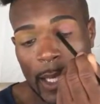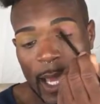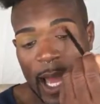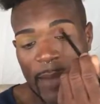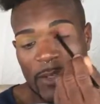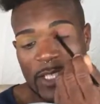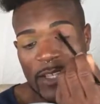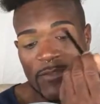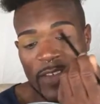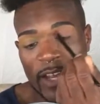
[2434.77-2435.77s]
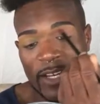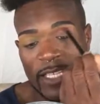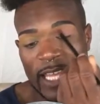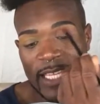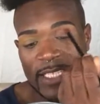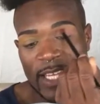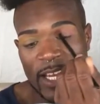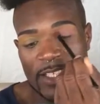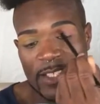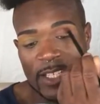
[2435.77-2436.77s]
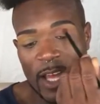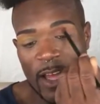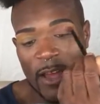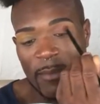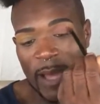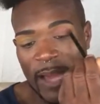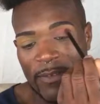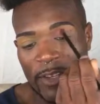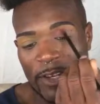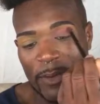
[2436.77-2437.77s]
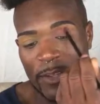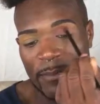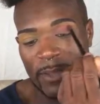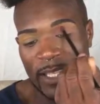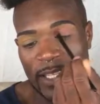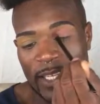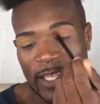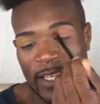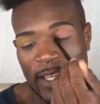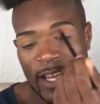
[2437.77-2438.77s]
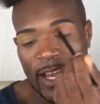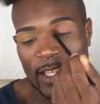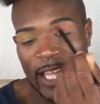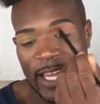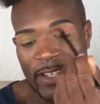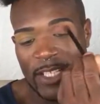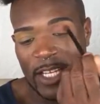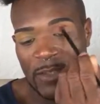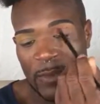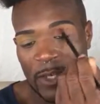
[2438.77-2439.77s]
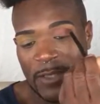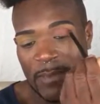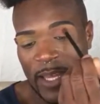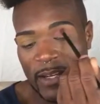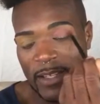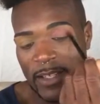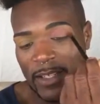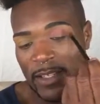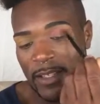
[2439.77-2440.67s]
I'm using very light touch. I've learned with blending, a lighter touch works better.